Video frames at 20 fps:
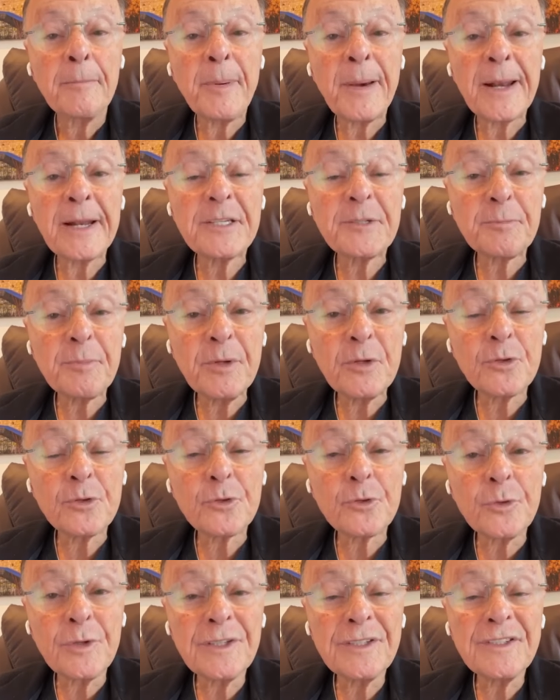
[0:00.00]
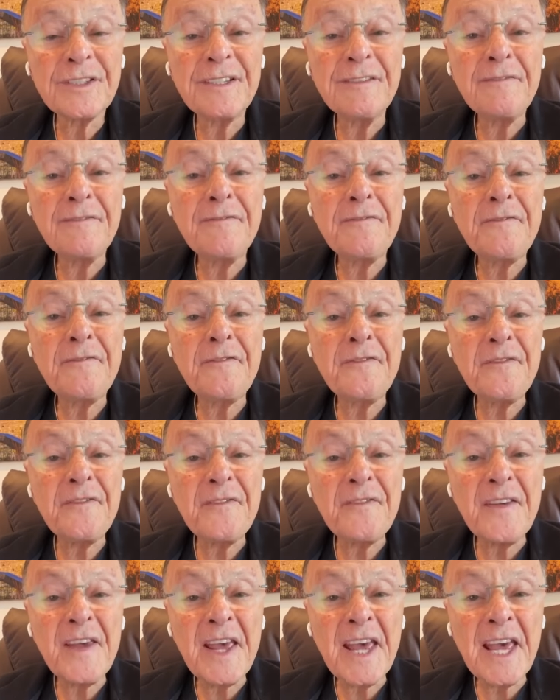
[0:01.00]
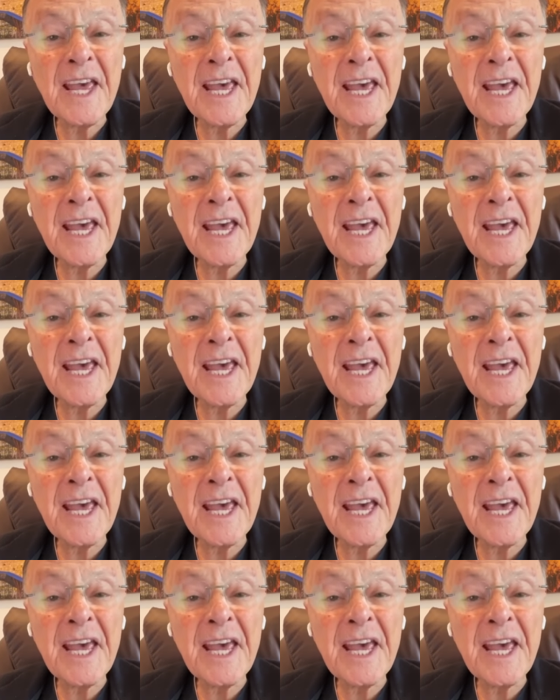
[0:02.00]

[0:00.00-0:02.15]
only for those